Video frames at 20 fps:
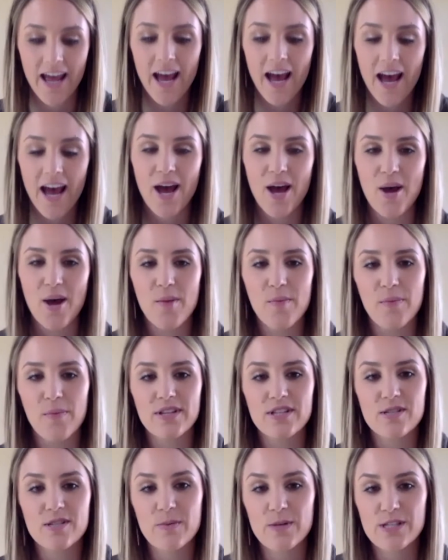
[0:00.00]
But
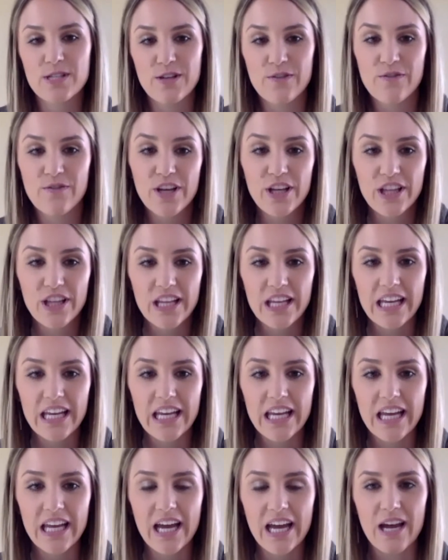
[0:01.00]

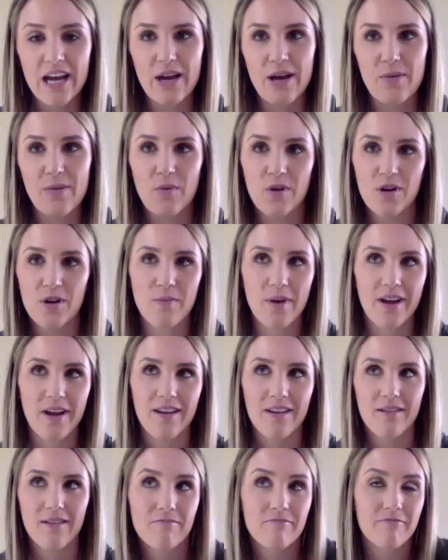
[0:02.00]
specifically, one of
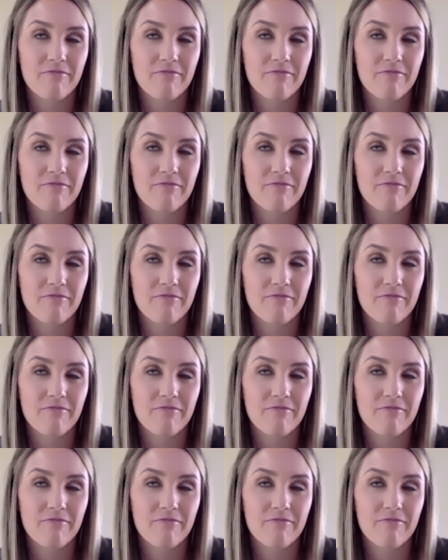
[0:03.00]
my